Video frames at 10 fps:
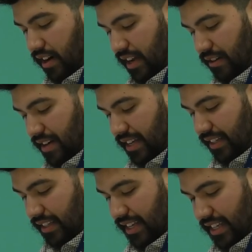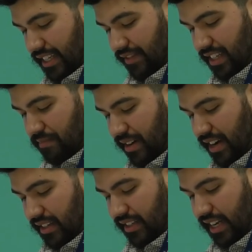and who has extensive
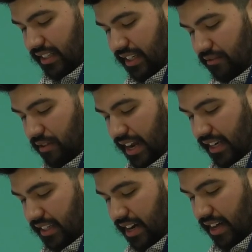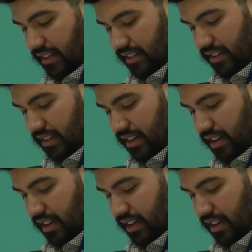experience teaching writing to others.